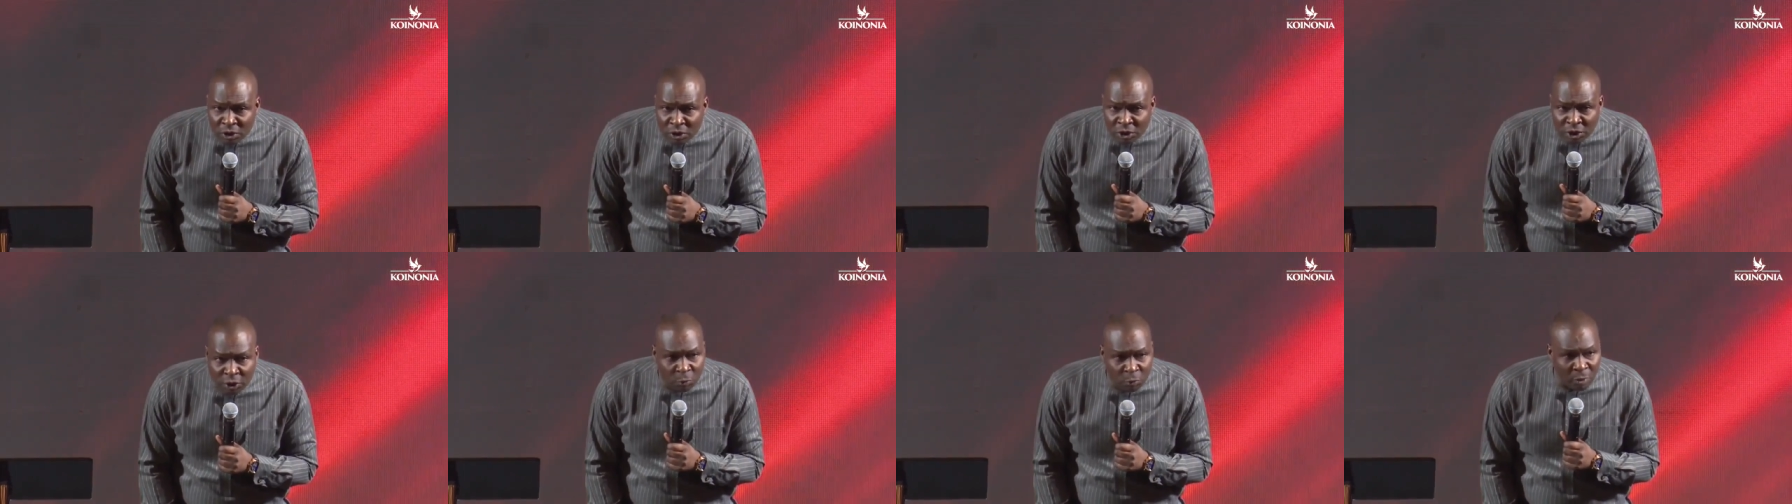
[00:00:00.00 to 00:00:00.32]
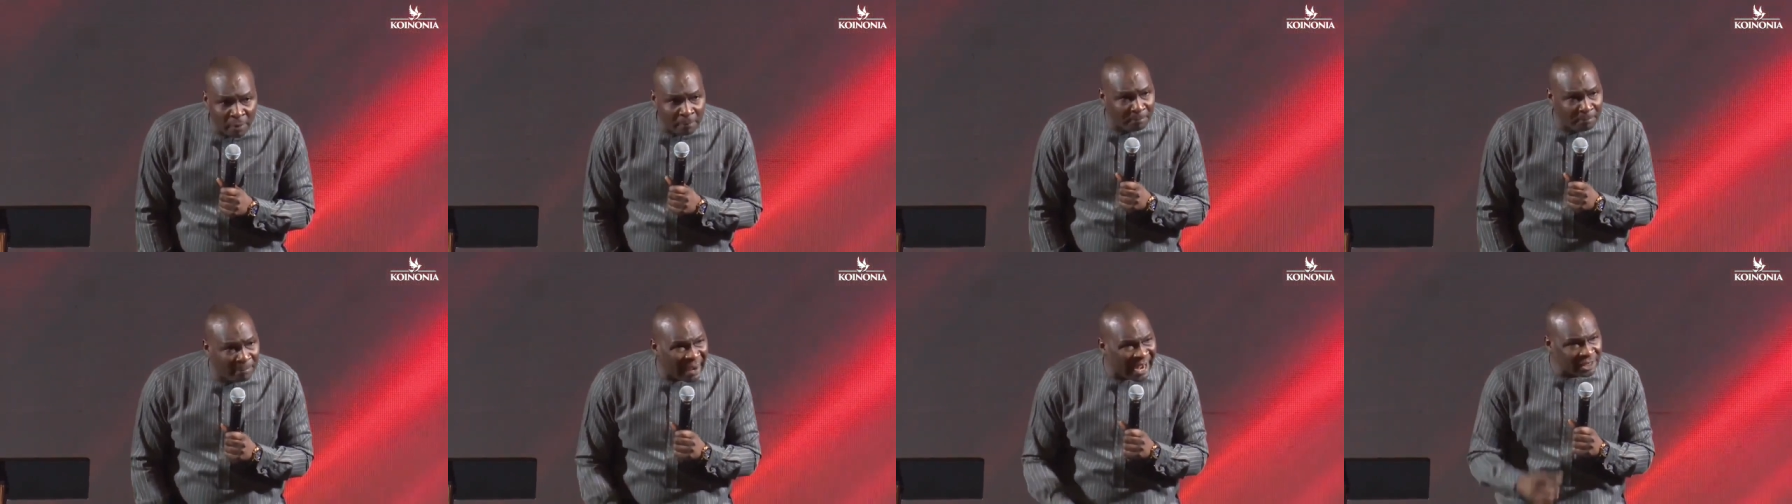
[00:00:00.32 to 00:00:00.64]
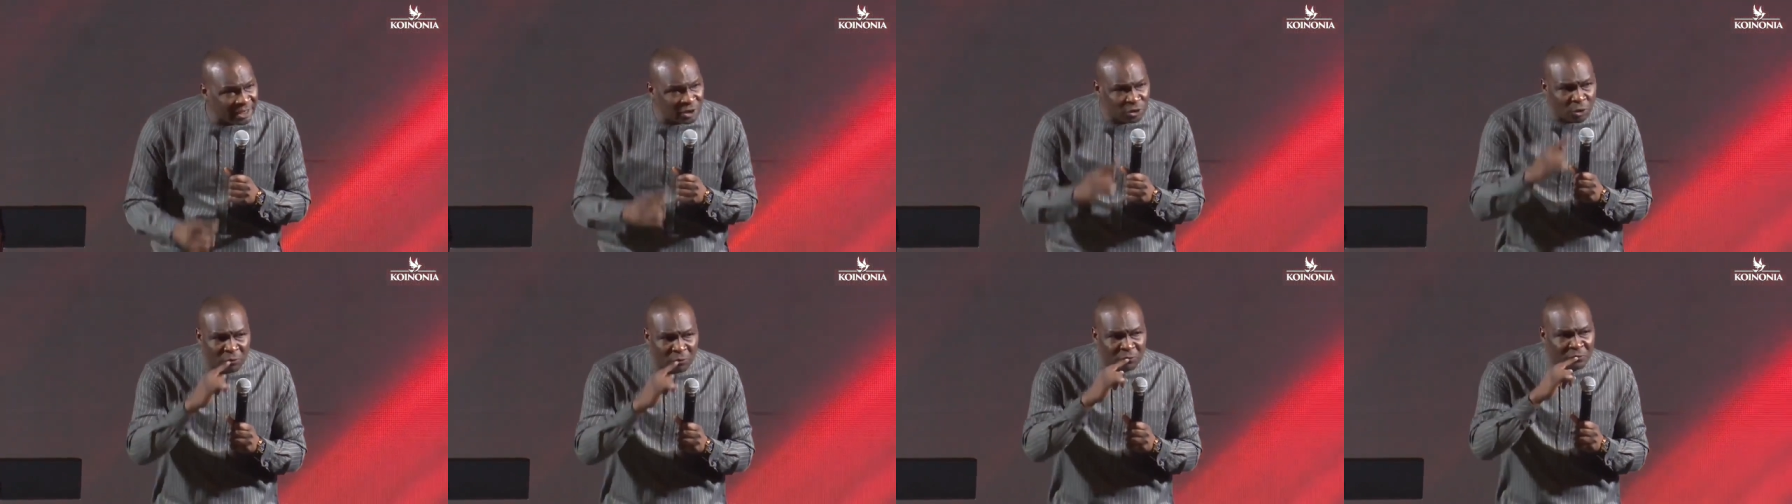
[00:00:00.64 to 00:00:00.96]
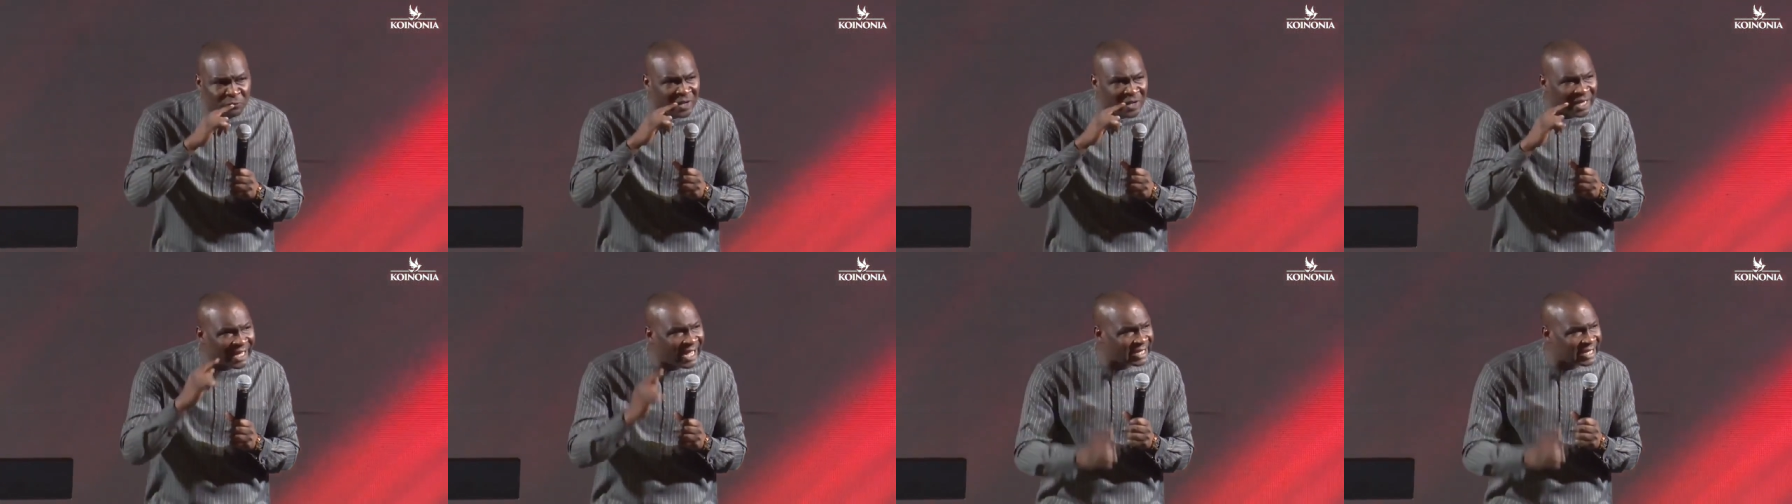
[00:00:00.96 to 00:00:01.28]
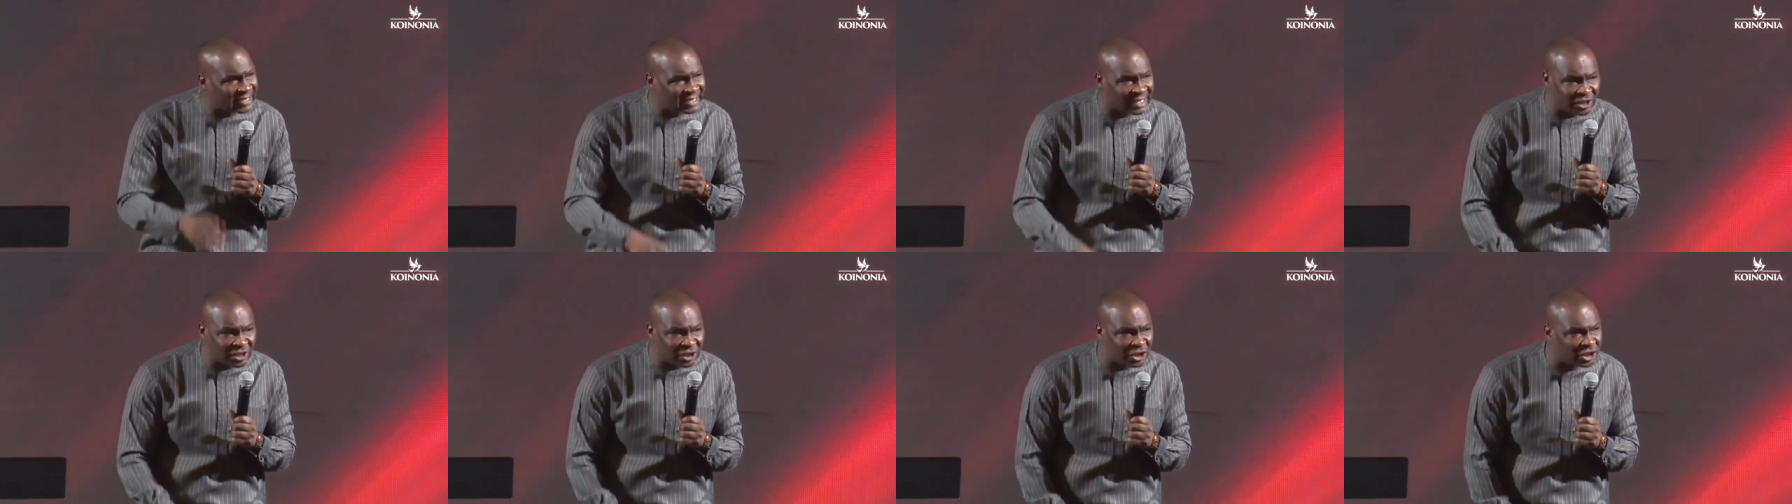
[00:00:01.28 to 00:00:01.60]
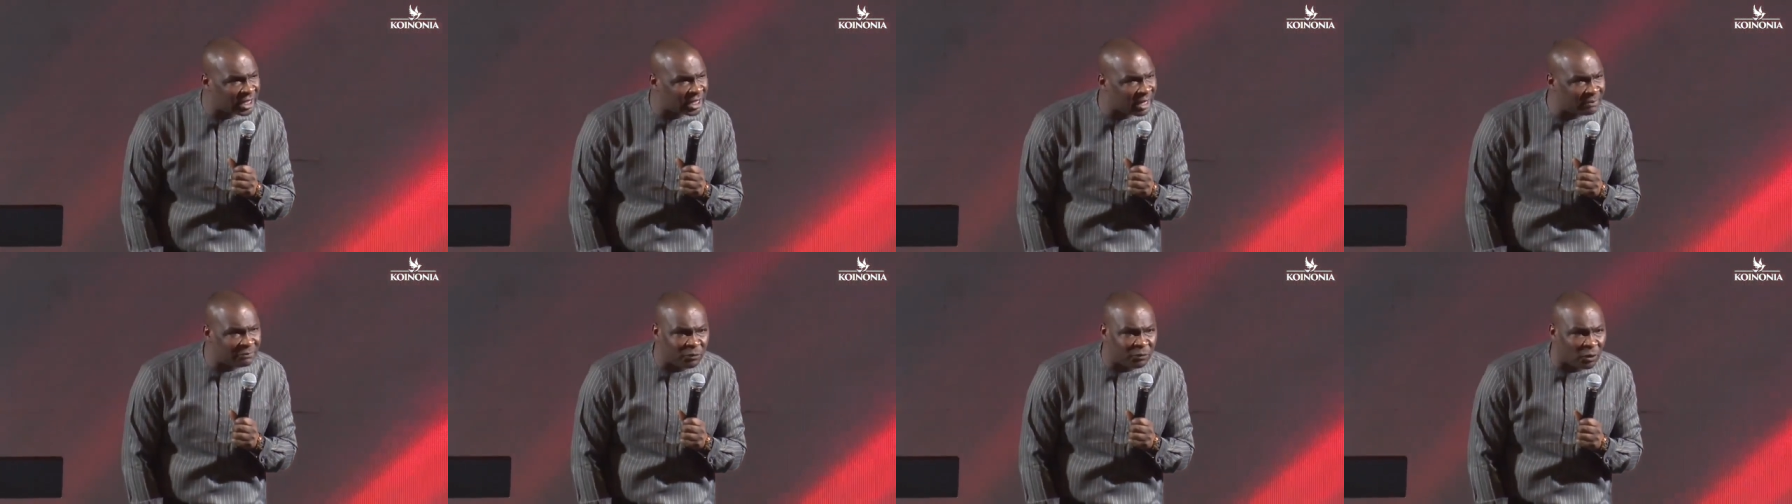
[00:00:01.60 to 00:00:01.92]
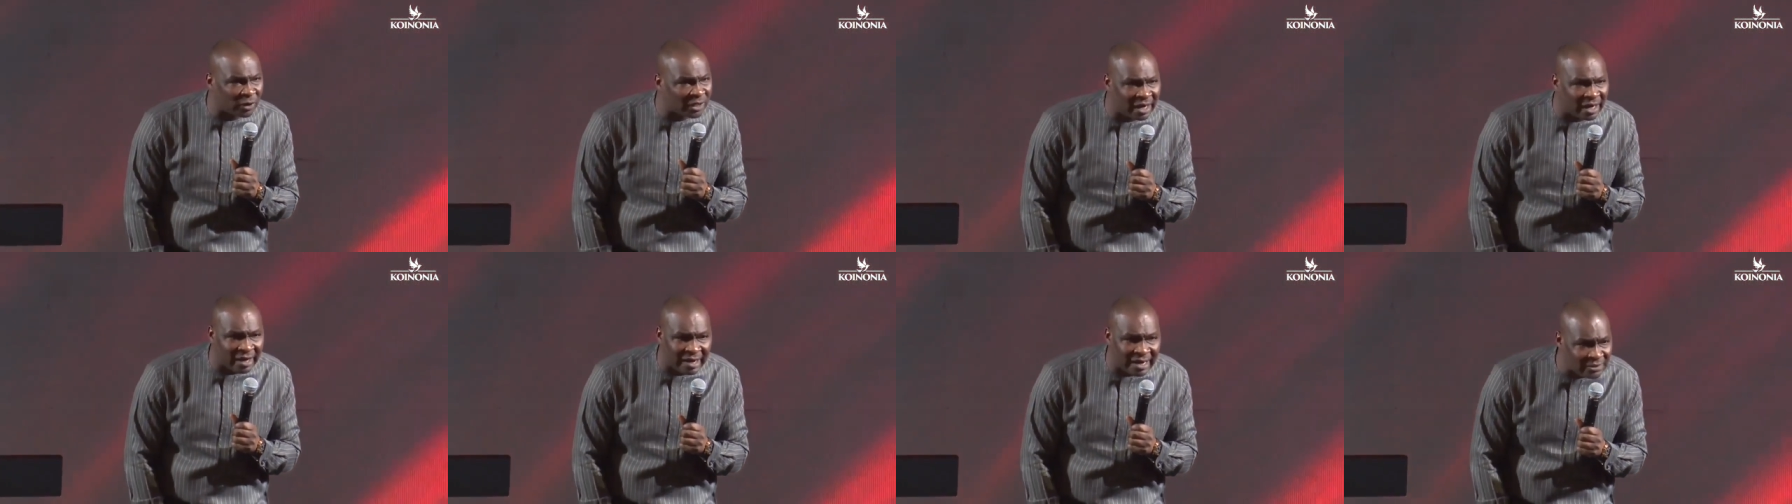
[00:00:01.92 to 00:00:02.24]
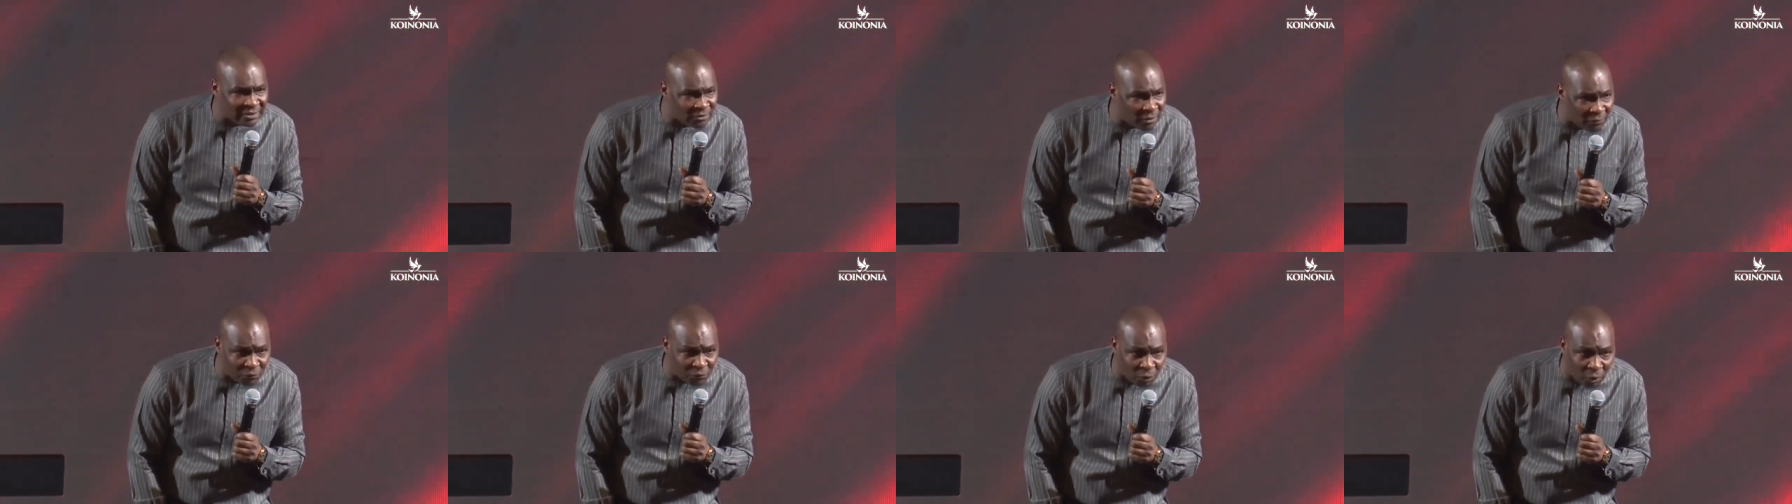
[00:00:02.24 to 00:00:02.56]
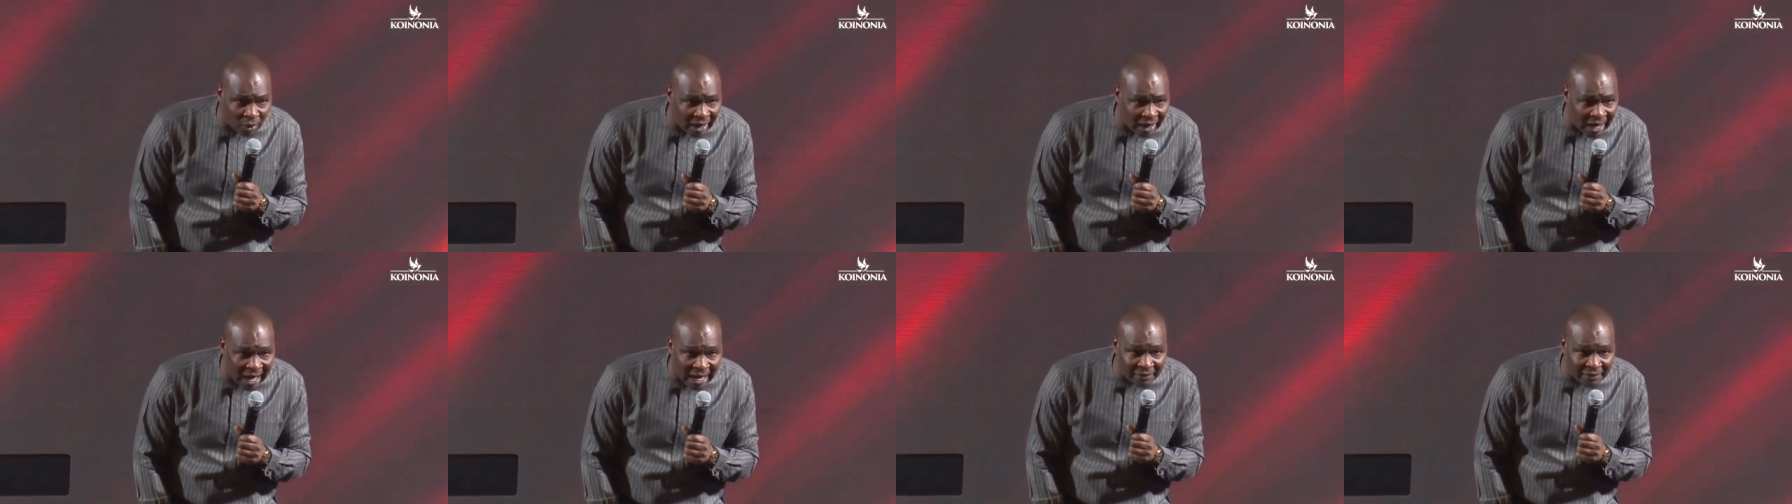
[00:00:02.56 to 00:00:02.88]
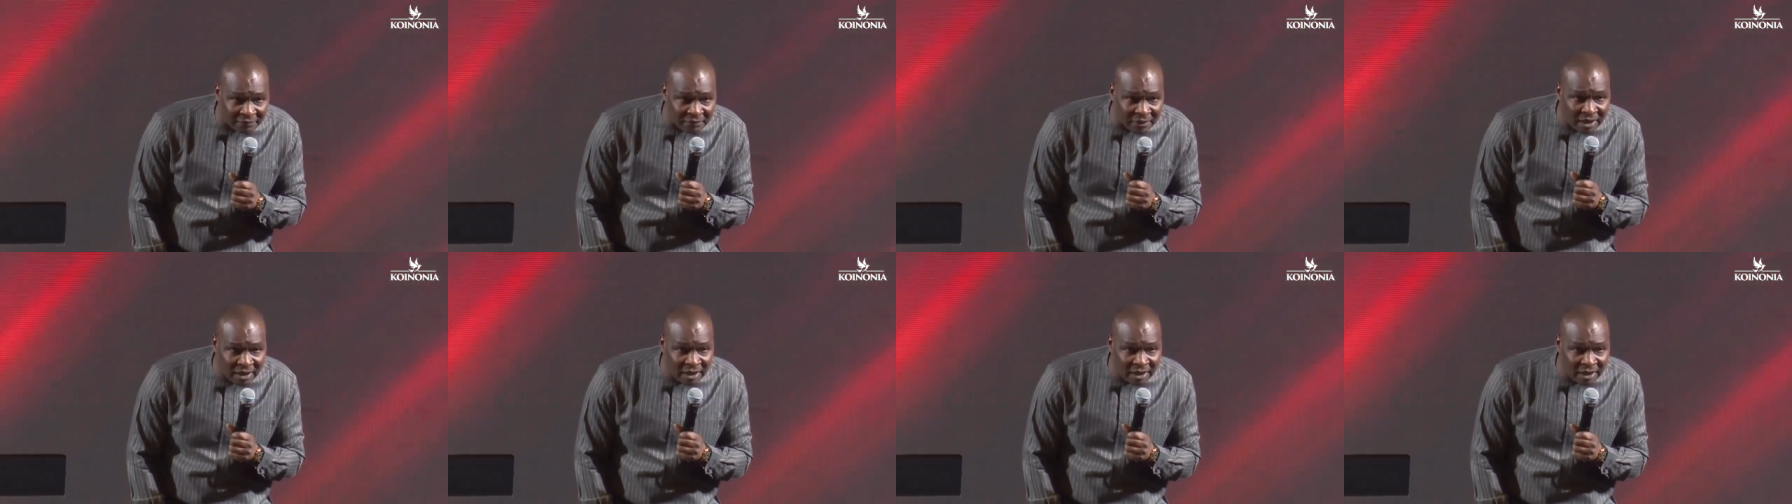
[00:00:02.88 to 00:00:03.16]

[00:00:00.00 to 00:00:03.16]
You will bite your fingers in shame for the rest of your life.